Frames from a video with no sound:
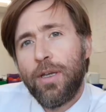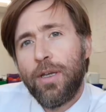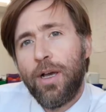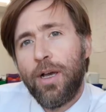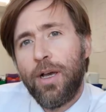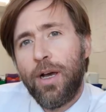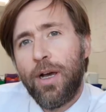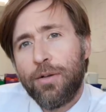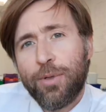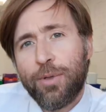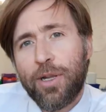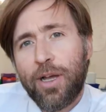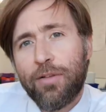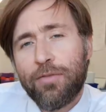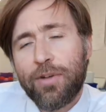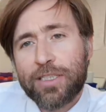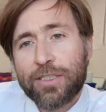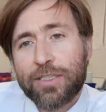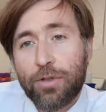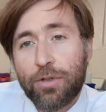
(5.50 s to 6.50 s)
I'm going to be
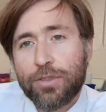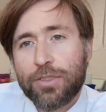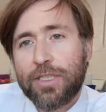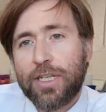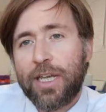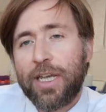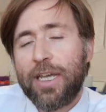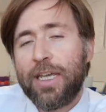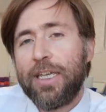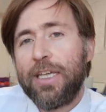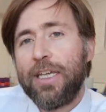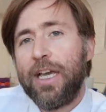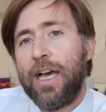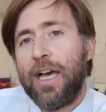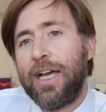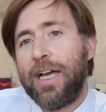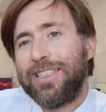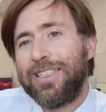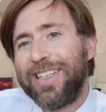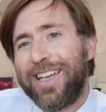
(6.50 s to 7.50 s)
live later on today
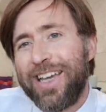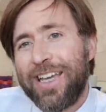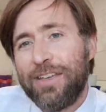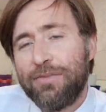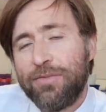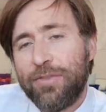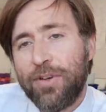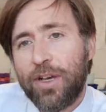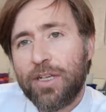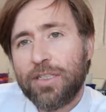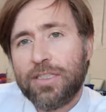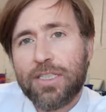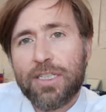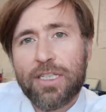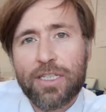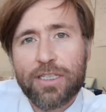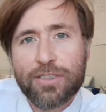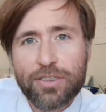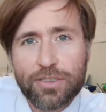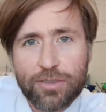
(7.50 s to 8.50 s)
at
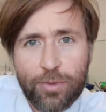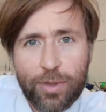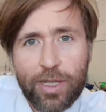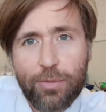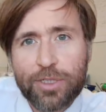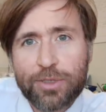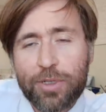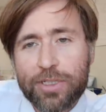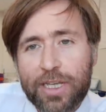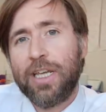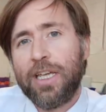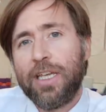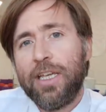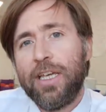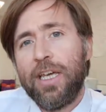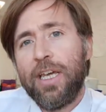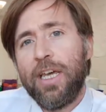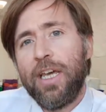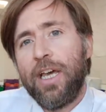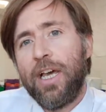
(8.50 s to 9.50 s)
8:30. That's just the way in which
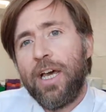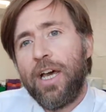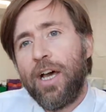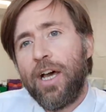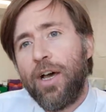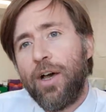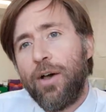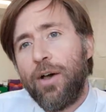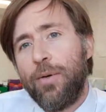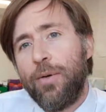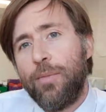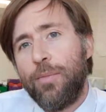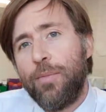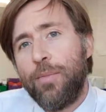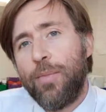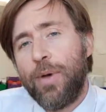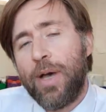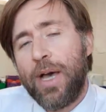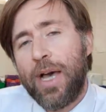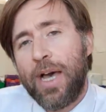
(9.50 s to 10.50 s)
my day's got to work today.
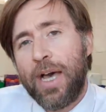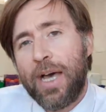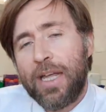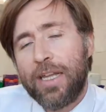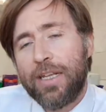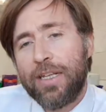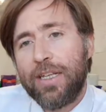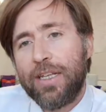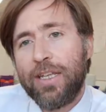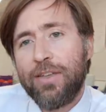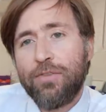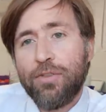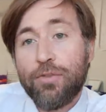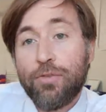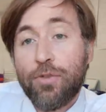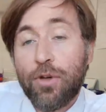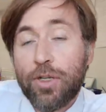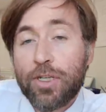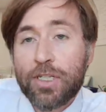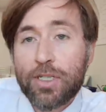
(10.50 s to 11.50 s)

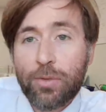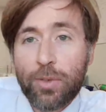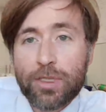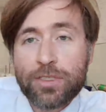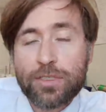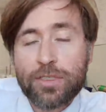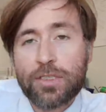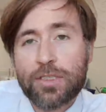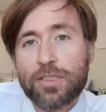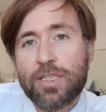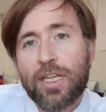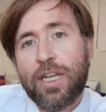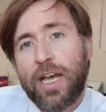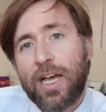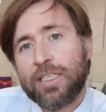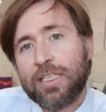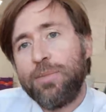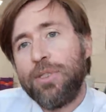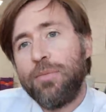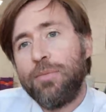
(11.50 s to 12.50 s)
And if you've got any
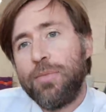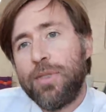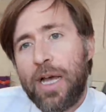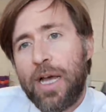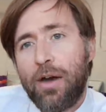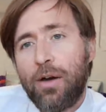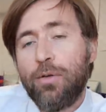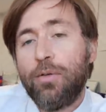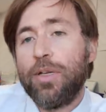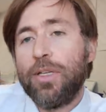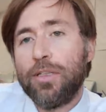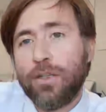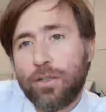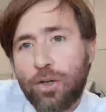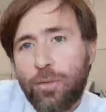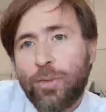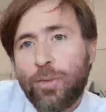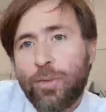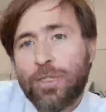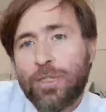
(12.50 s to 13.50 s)
questions, then ask me
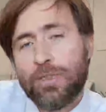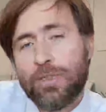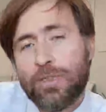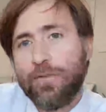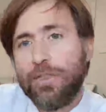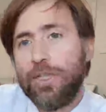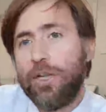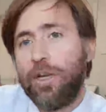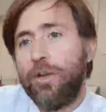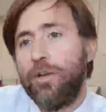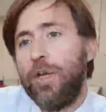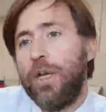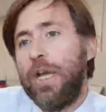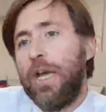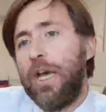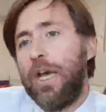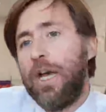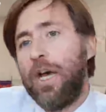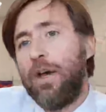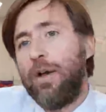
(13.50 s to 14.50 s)
them now in the
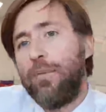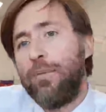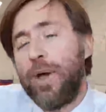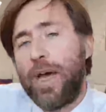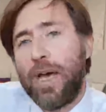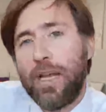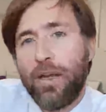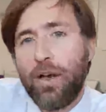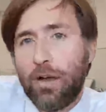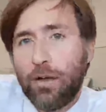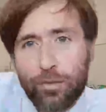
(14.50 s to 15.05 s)
comments to this video,